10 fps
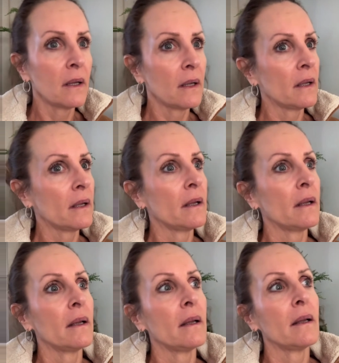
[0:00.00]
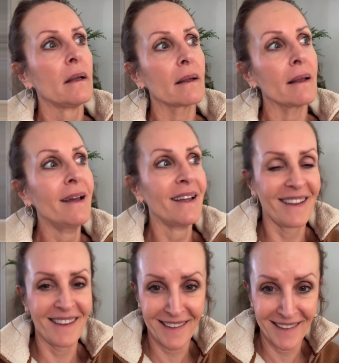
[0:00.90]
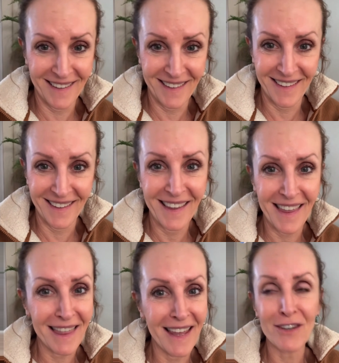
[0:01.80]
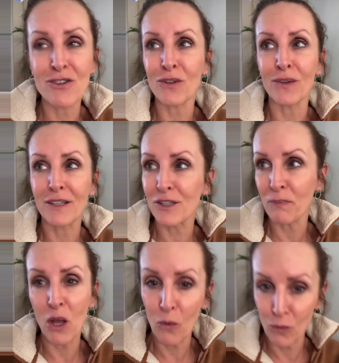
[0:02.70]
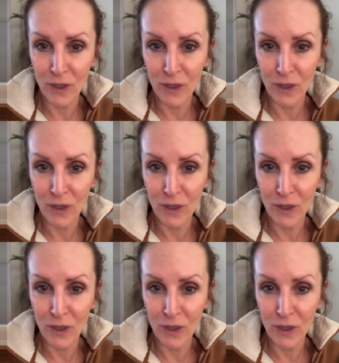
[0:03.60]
I think she'll explode. I'm pretty sure I said thank